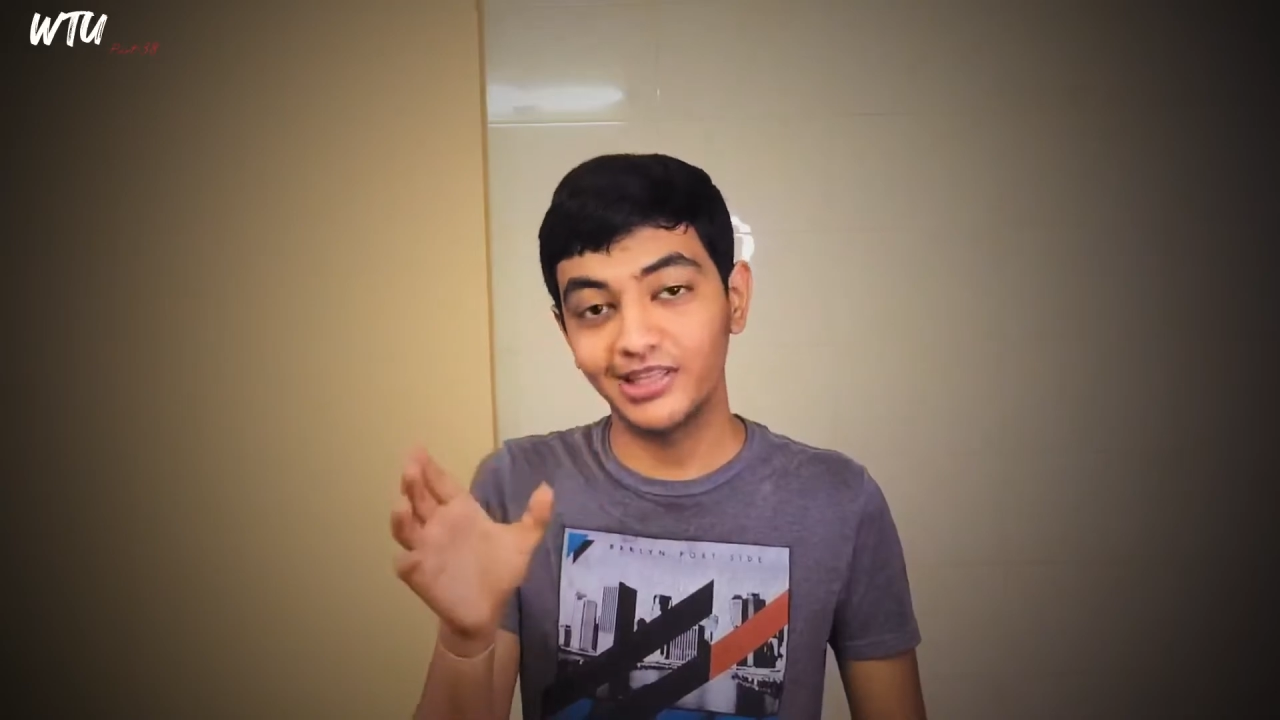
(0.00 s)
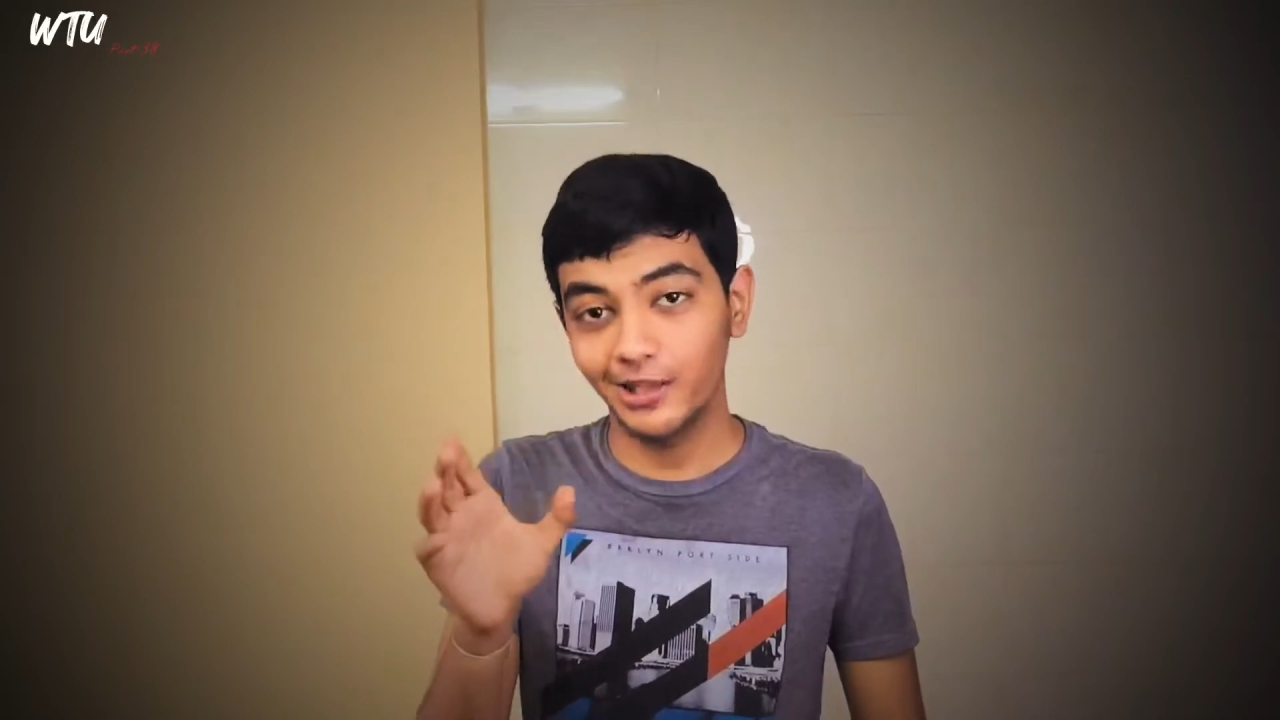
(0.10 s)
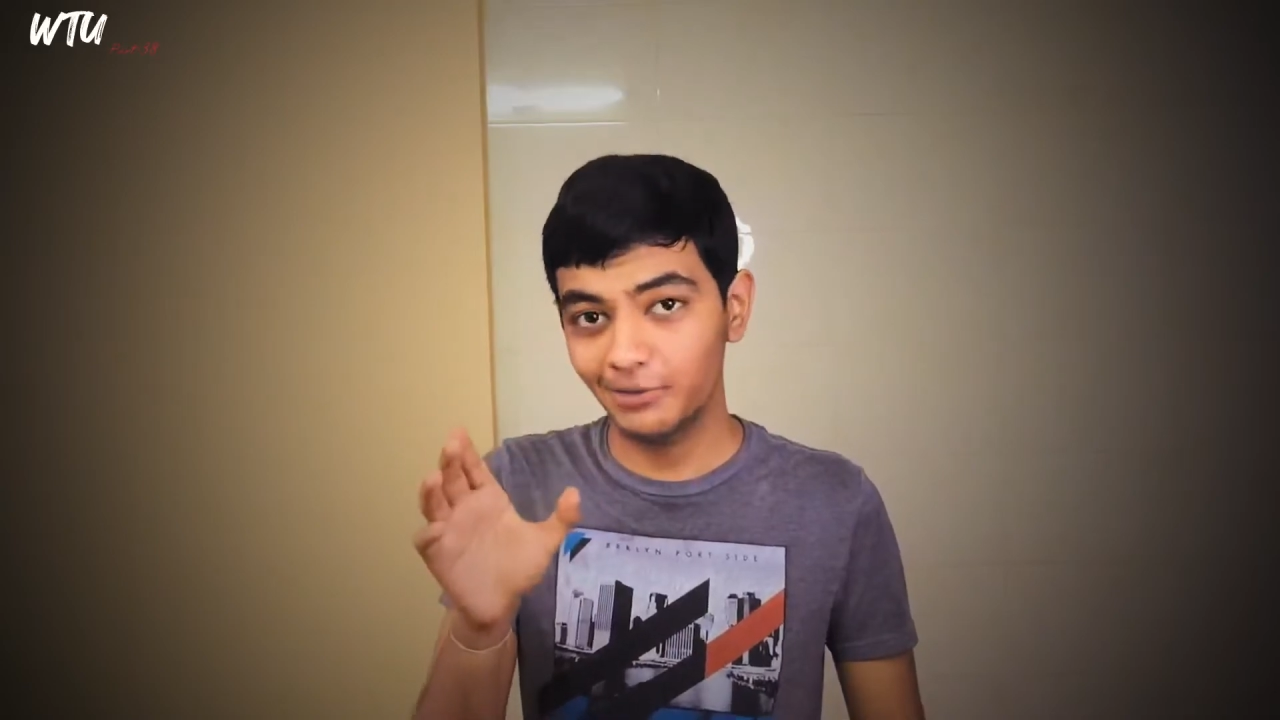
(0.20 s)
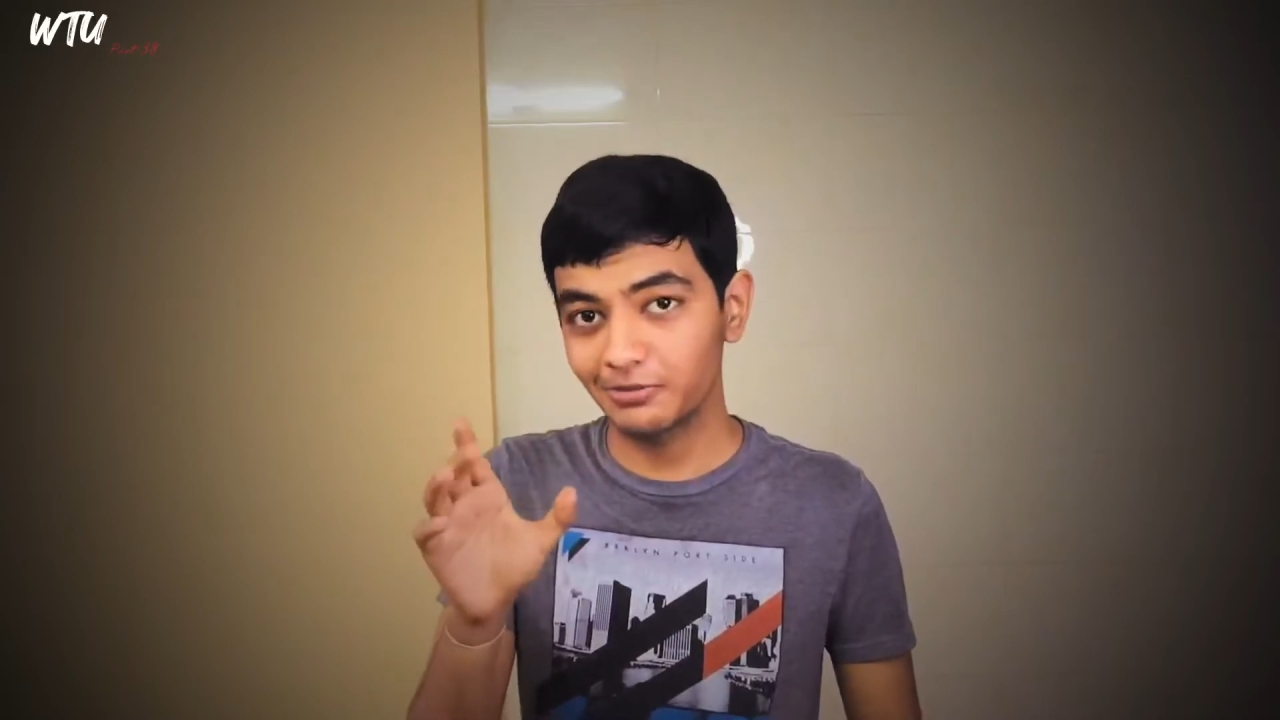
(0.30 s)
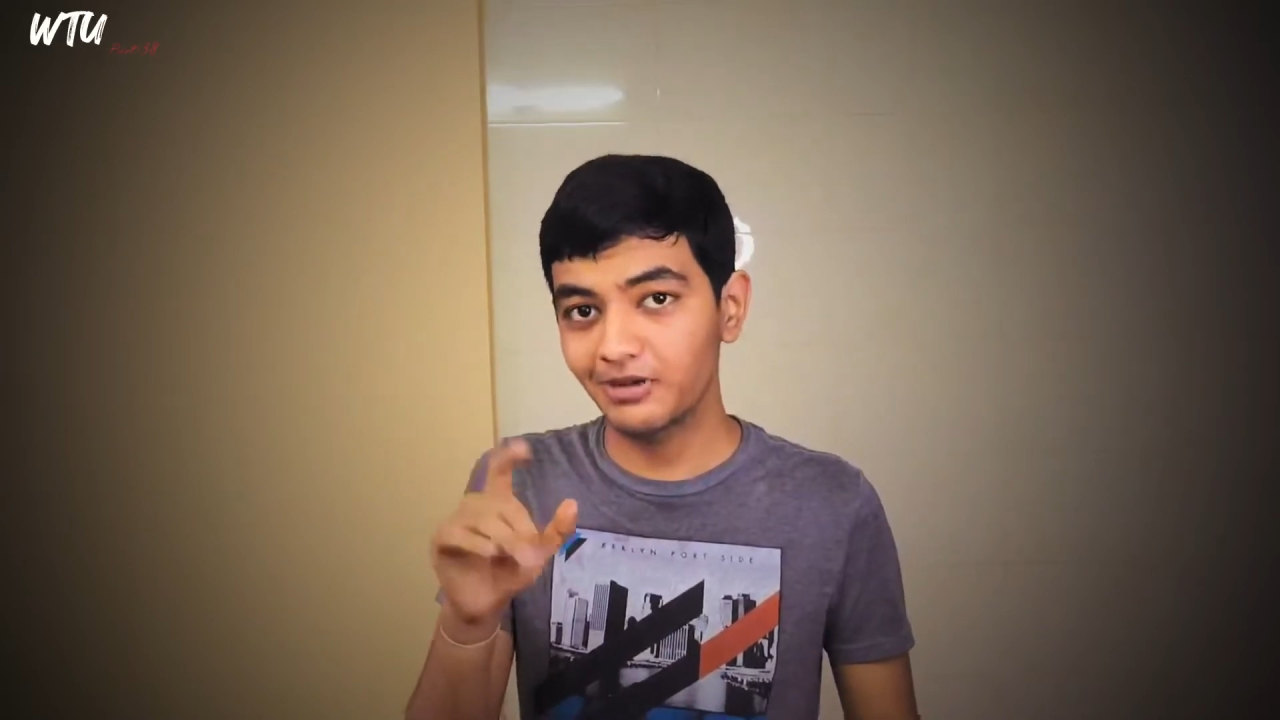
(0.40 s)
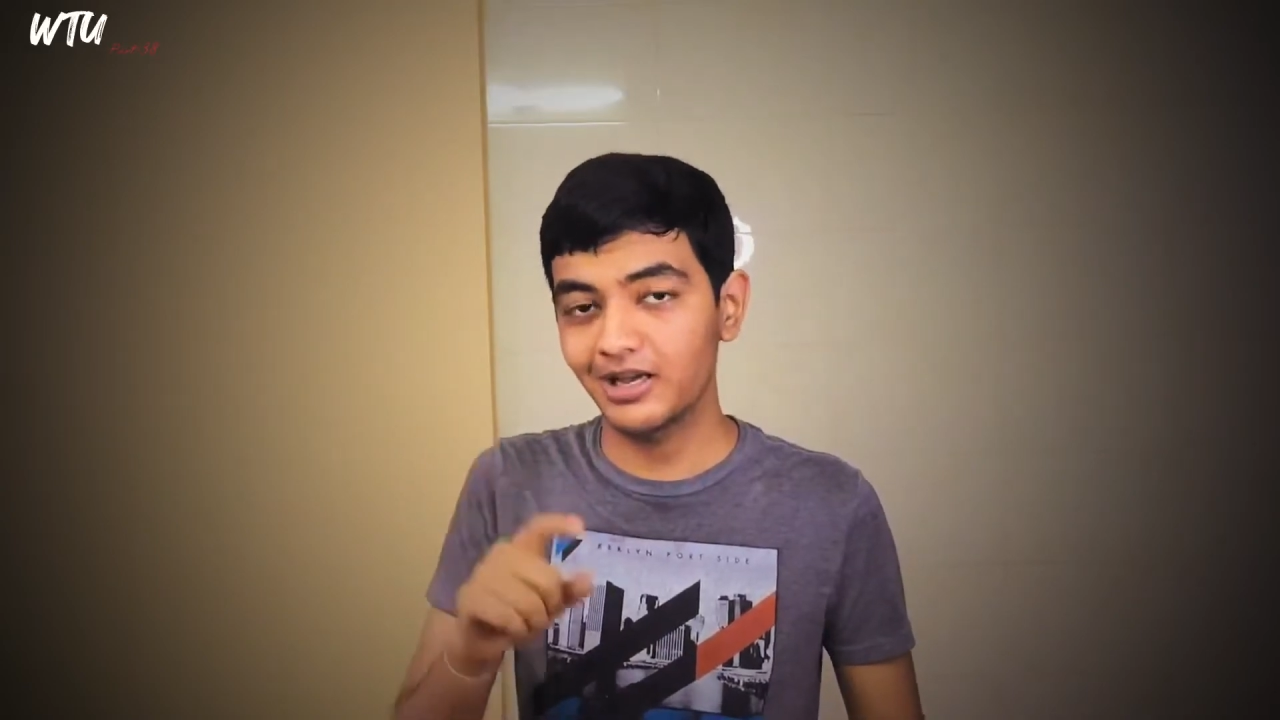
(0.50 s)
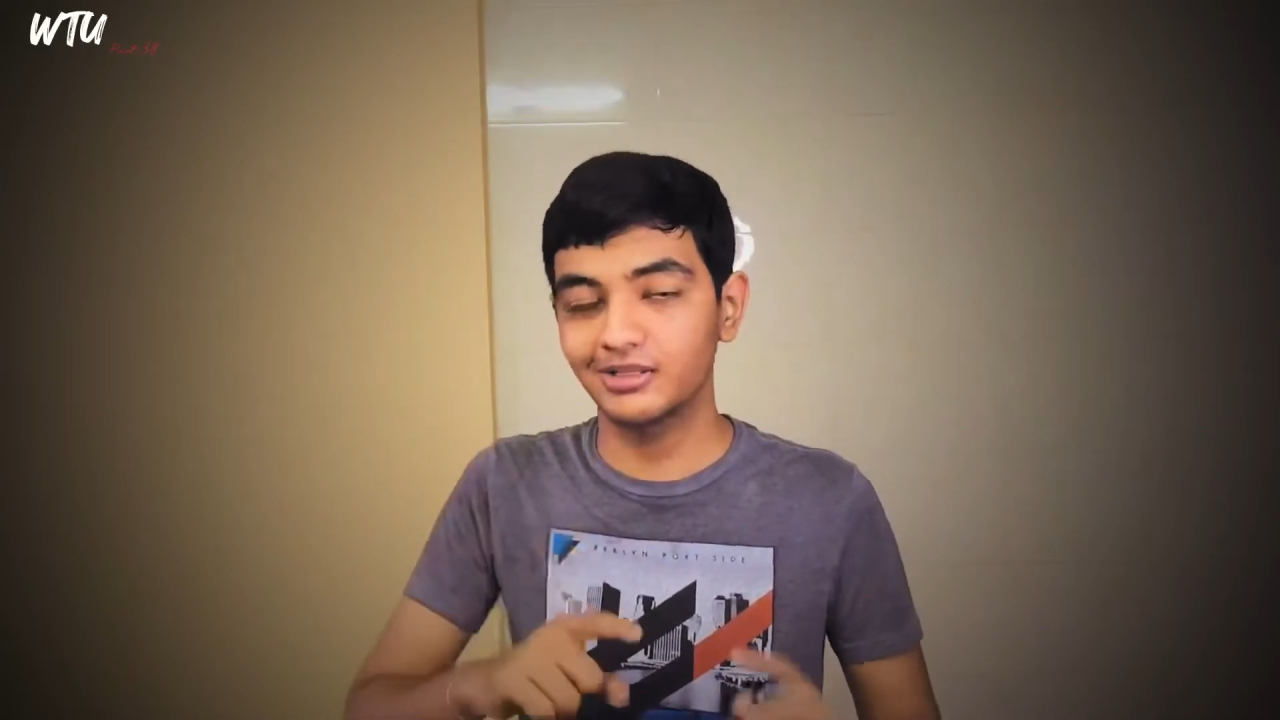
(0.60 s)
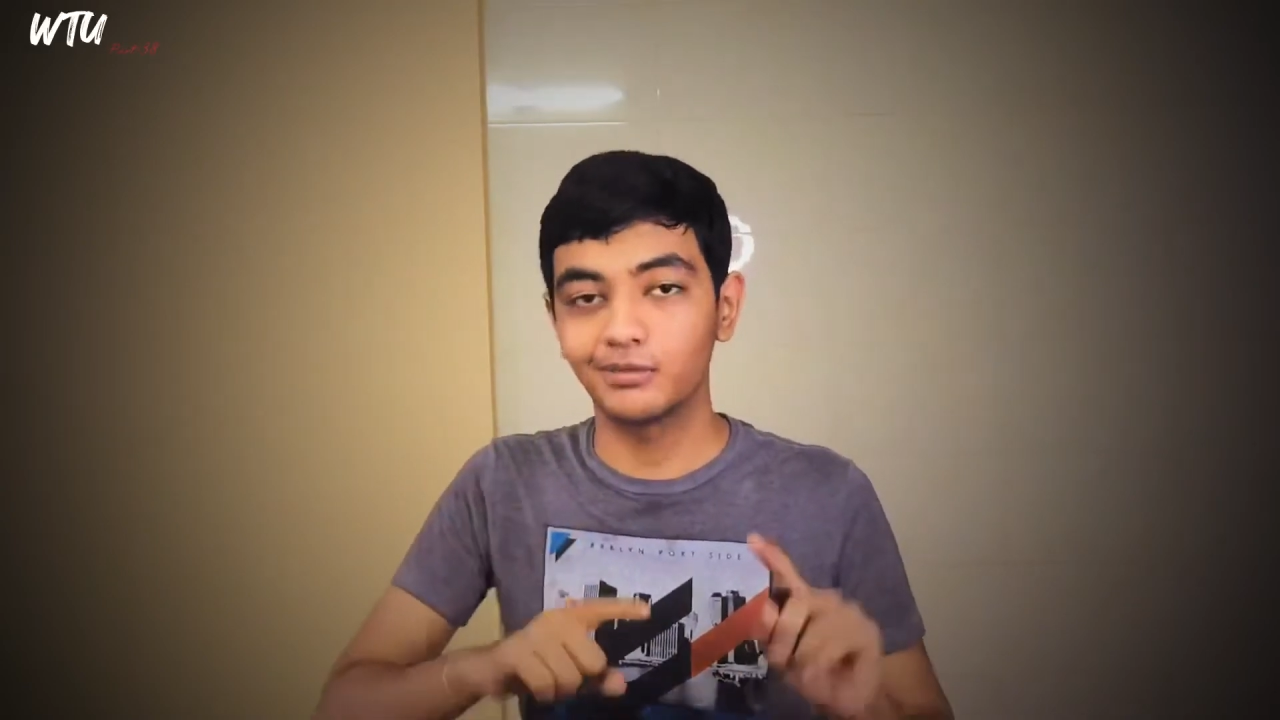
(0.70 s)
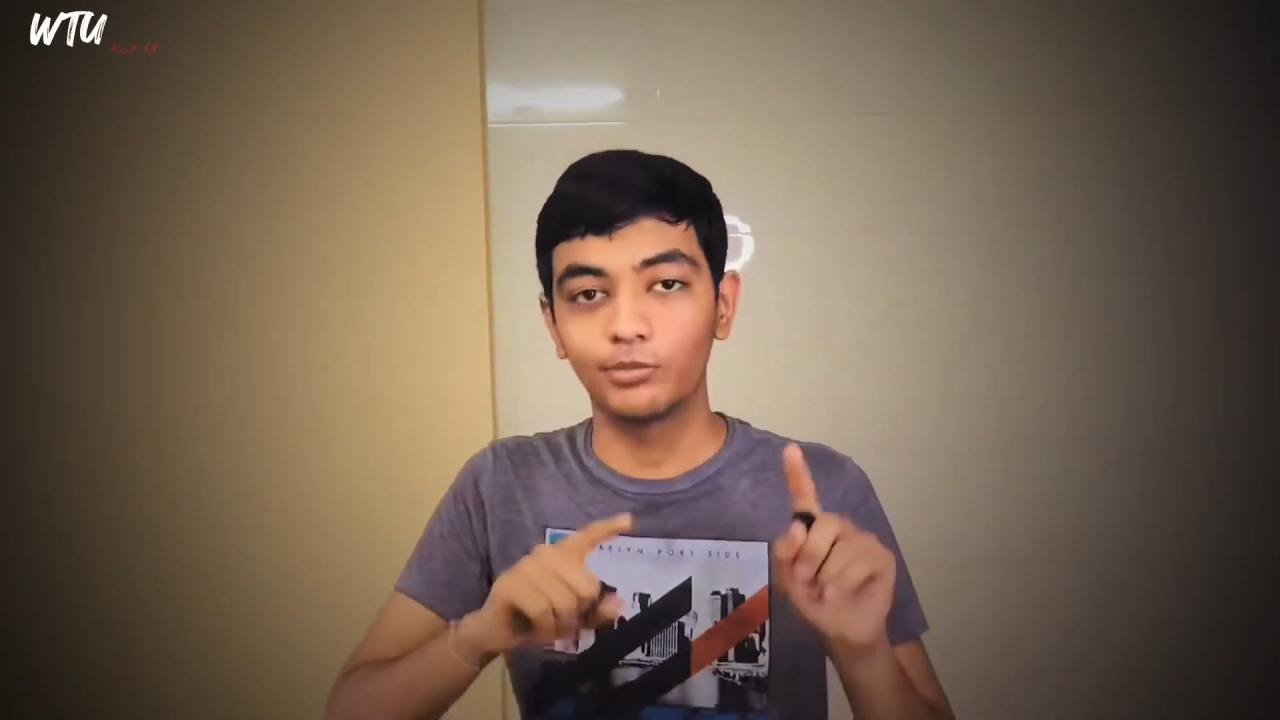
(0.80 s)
naming by the